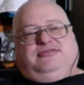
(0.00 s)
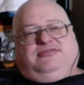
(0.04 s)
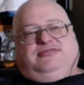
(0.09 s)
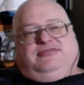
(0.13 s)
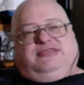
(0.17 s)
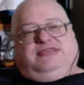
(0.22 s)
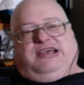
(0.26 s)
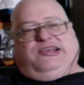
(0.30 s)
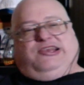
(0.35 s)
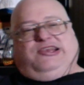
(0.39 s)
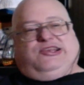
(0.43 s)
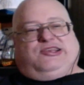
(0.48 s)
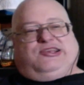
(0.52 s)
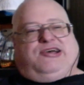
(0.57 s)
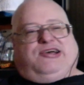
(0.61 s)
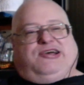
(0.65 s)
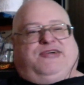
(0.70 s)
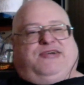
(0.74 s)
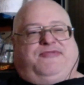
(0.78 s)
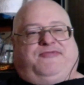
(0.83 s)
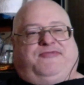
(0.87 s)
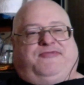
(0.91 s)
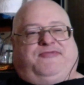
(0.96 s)
That is
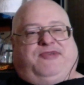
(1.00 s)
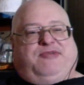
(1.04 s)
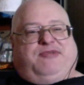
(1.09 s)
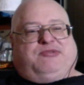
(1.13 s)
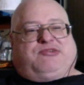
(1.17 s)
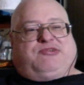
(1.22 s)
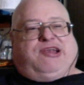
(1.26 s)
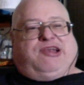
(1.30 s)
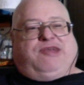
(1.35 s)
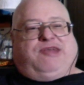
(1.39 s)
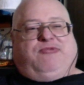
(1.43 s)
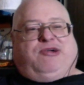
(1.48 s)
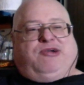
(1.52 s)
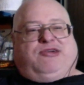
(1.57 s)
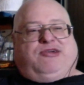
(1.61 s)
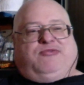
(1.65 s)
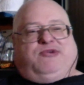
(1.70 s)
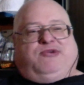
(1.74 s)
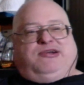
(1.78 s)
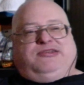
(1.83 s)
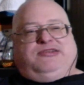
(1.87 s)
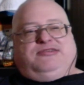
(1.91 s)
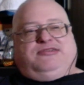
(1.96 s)
film screening
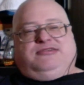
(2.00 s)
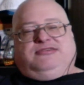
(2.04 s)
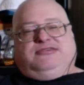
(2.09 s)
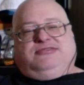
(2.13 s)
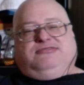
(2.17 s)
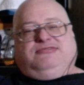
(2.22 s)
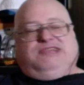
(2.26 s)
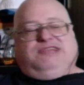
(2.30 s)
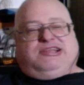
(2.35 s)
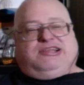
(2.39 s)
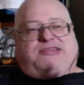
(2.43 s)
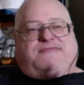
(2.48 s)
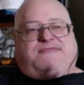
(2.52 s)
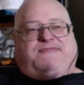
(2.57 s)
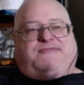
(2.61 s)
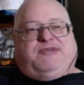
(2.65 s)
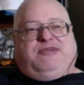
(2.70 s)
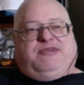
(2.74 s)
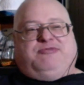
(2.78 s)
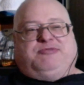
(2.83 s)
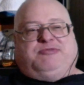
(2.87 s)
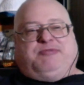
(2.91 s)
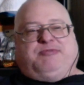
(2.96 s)
101. Let the
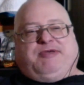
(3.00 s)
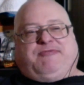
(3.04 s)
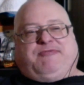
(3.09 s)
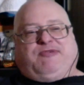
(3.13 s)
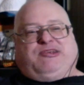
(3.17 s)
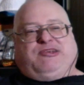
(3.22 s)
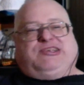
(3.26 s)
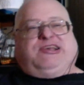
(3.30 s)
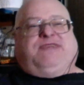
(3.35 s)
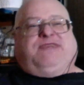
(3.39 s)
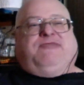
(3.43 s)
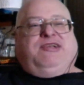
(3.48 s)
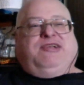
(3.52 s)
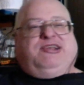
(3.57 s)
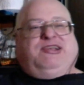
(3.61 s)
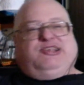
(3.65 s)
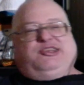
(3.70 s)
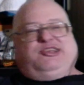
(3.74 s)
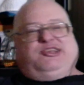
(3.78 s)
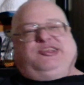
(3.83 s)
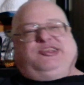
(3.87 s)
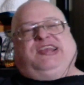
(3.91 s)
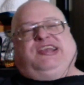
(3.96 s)
film speak for itself.
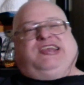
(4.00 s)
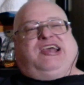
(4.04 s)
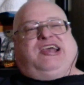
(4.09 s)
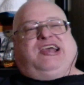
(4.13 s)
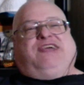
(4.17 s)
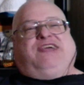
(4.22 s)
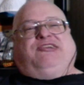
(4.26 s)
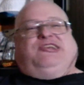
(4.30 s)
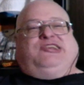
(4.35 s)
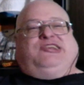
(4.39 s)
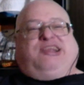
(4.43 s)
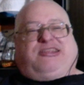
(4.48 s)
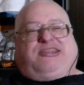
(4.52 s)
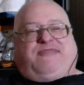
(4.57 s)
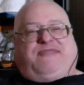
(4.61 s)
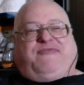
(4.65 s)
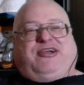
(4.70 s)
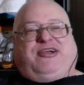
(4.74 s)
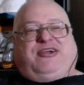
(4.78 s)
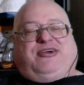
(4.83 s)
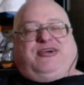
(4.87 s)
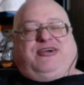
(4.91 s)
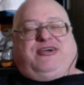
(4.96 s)
Sit down and shut the
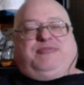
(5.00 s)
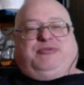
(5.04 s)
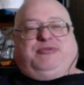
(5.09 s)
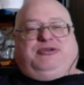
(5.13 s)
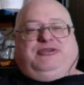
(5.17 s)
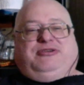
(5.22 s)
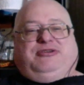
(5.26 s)
fuck up.